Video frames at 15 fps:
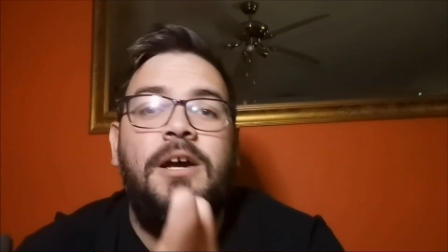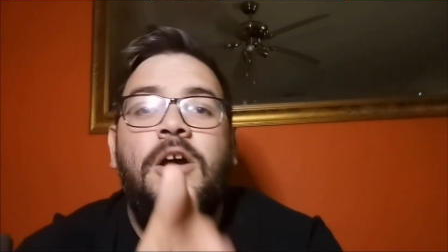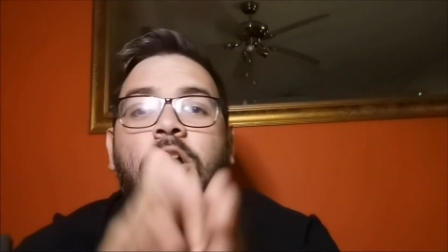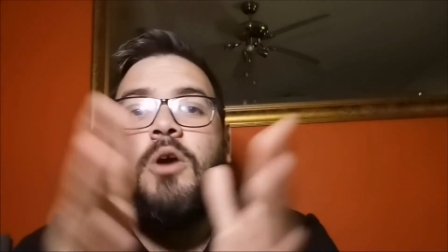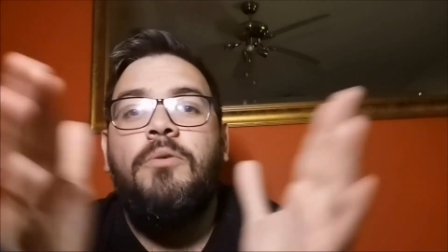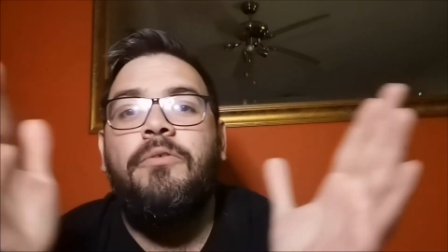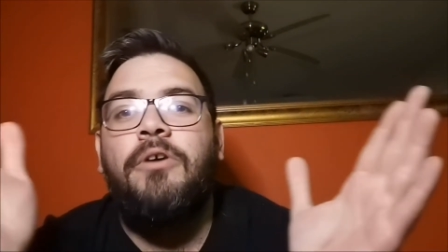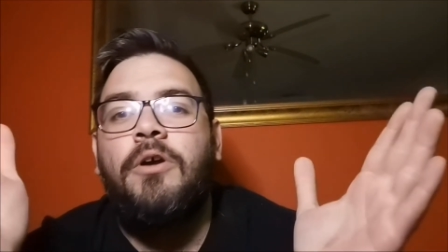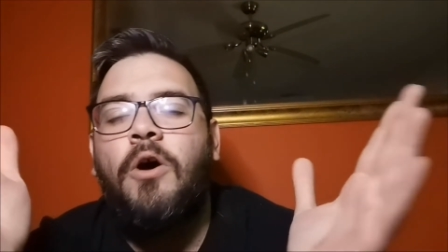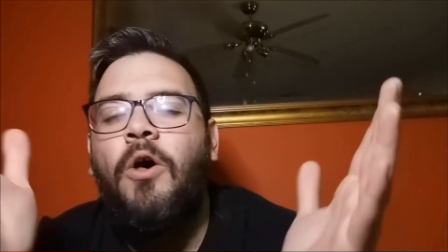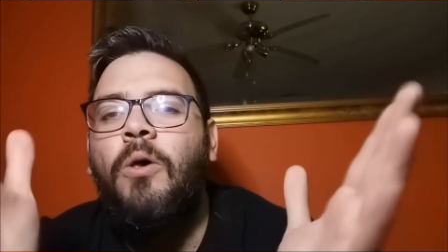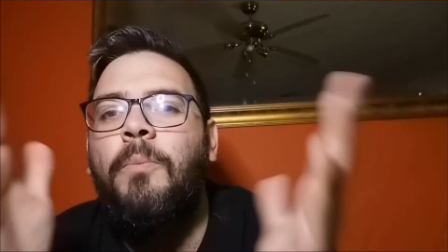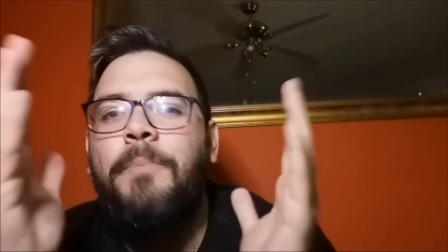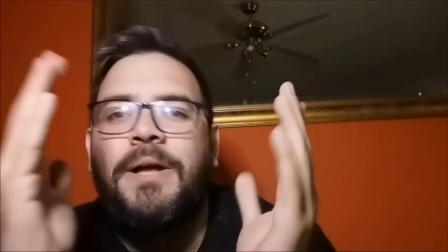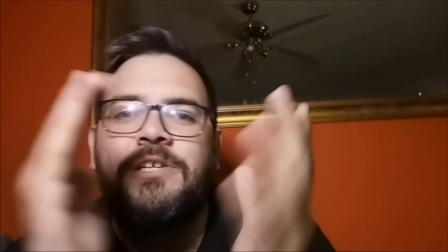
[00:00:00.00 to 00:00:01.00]
We've got a whole
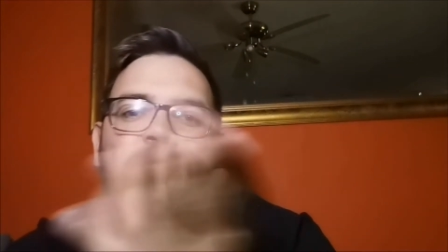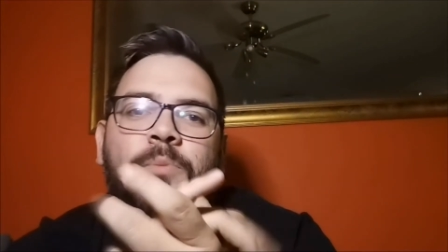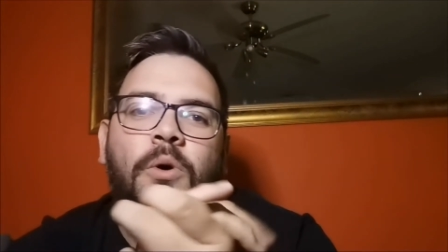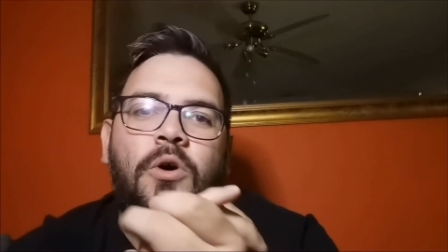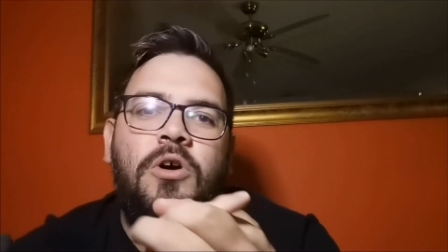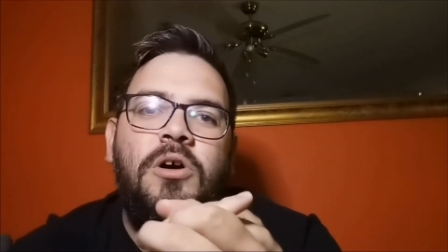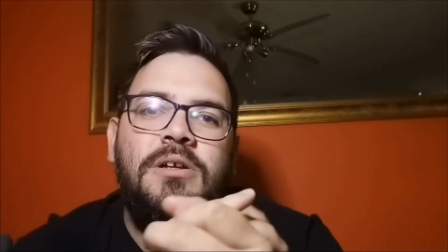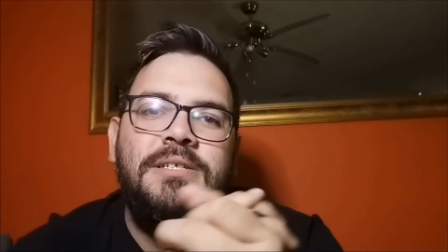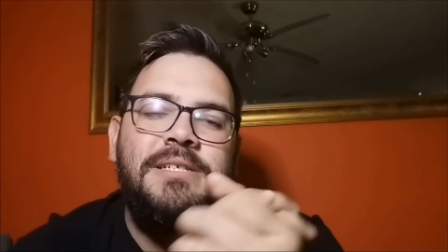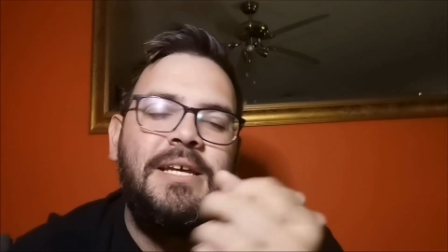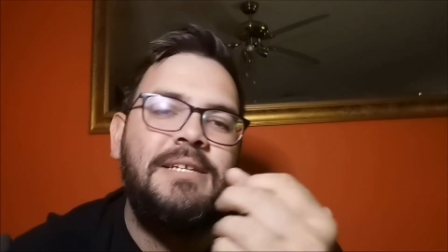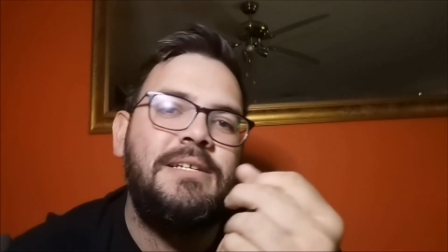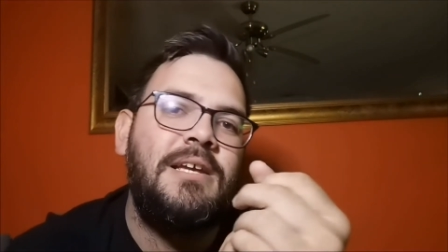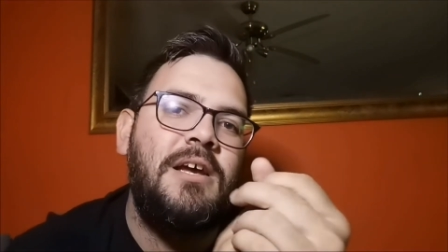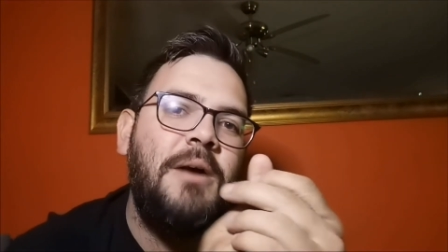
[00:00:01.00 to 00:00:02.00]
bunch more
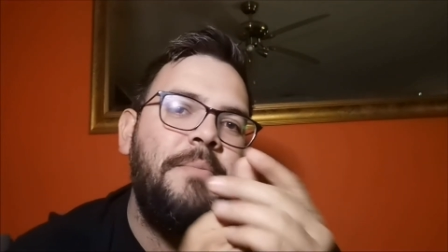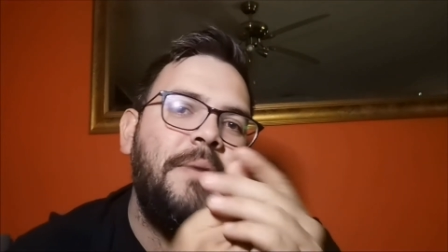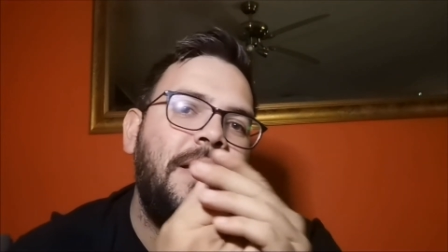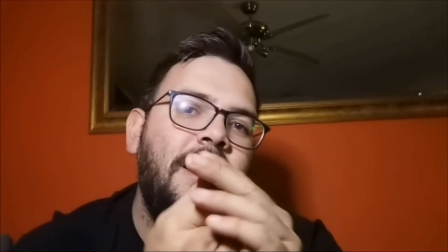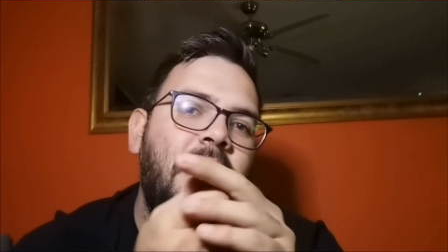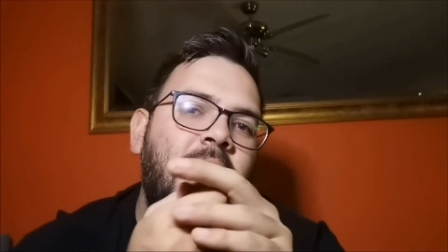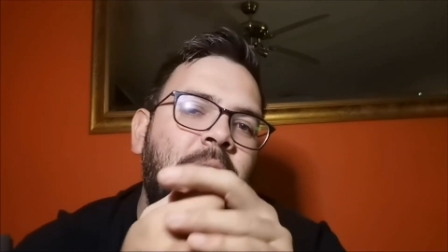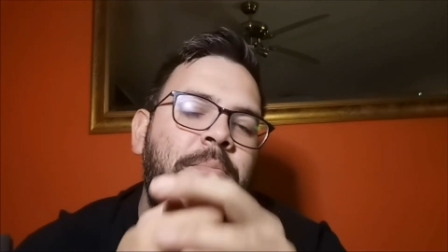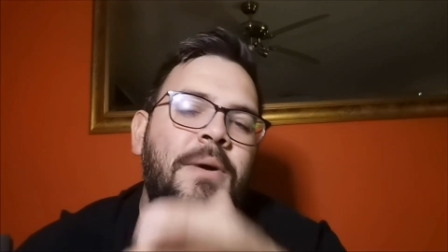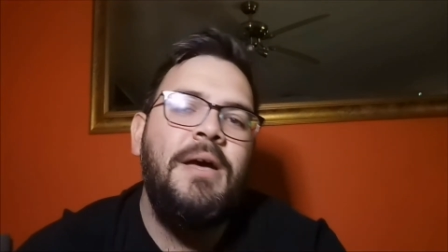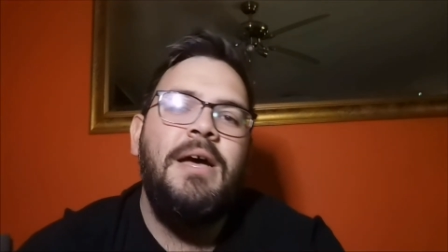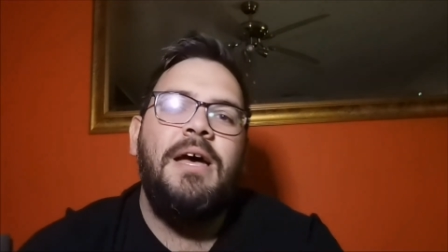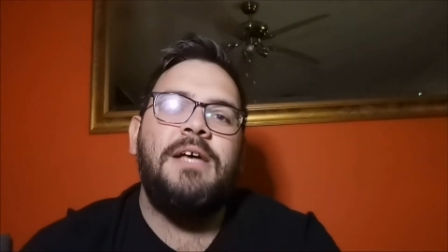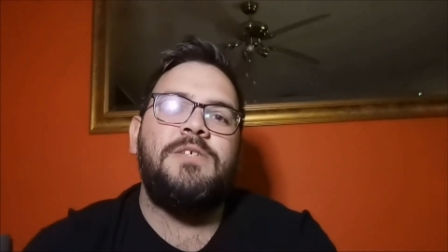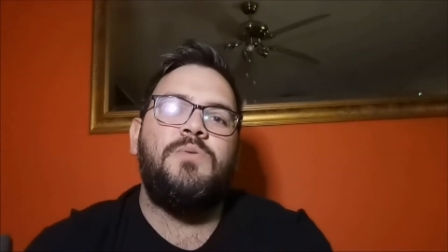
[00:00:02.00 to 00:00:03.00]
content coming up,
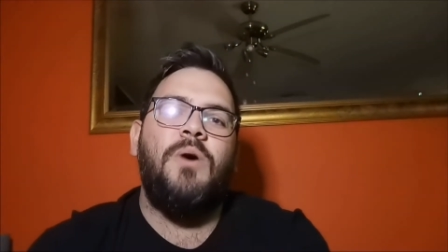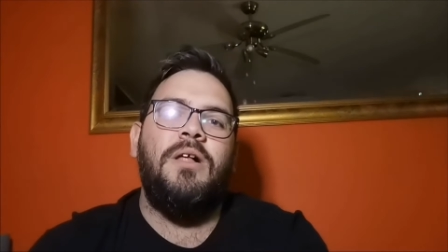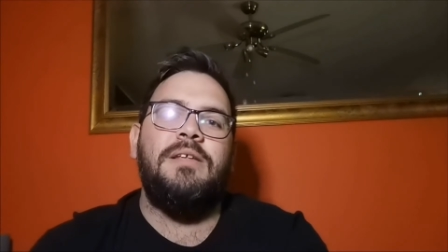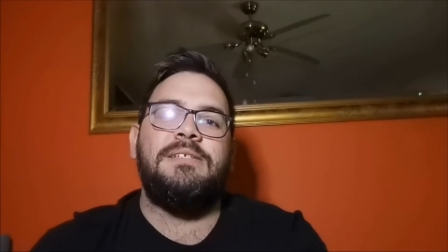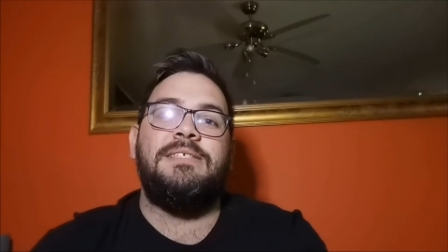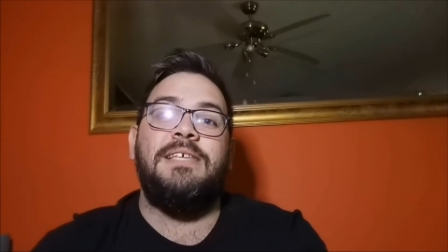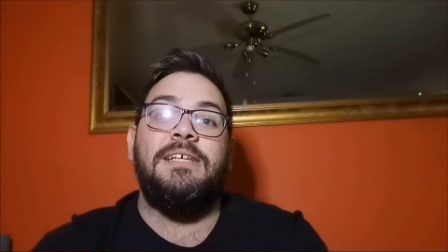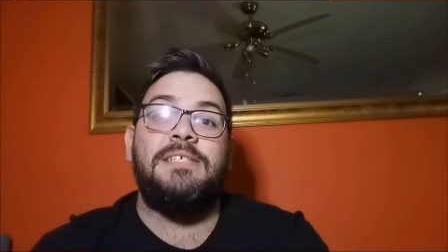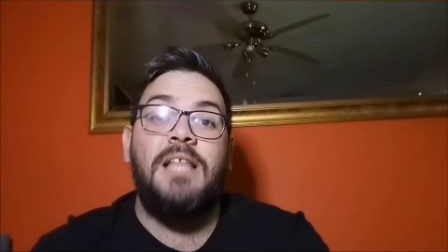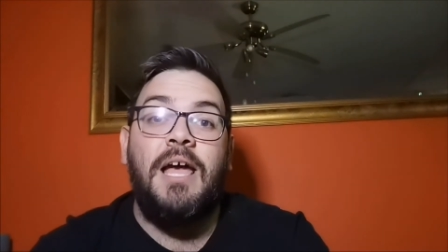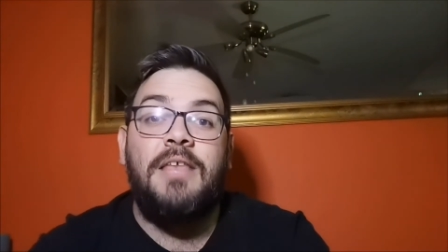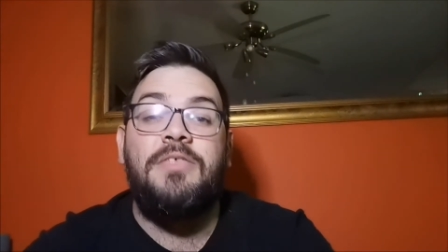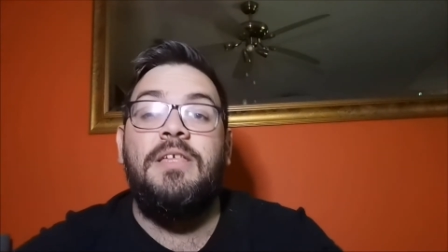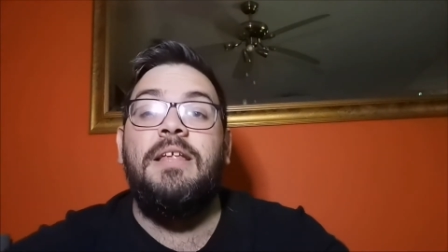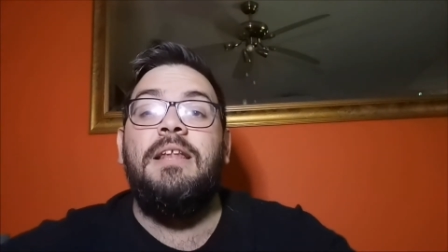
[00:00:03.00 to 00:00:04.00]
as well as things like
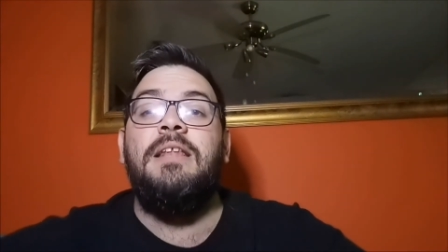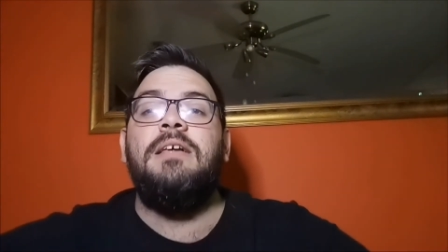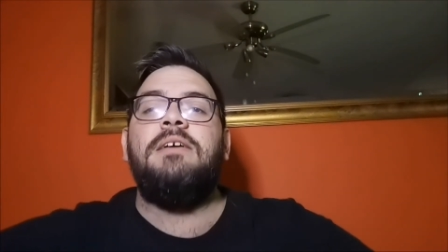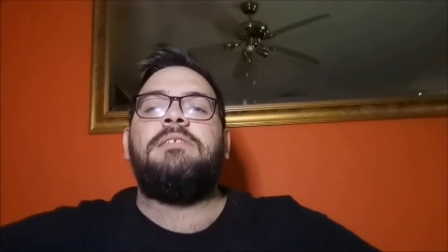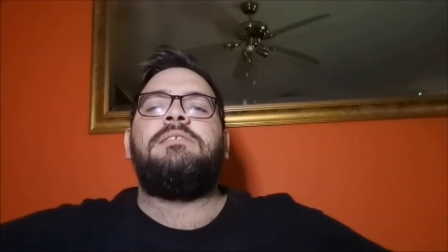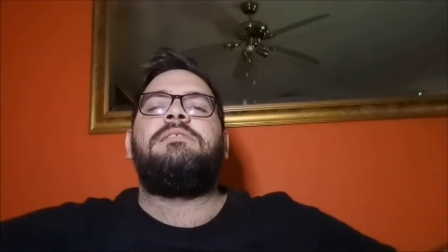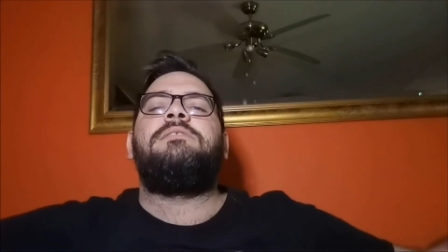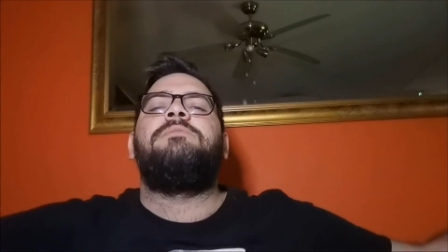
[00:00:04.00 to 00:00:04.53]
the list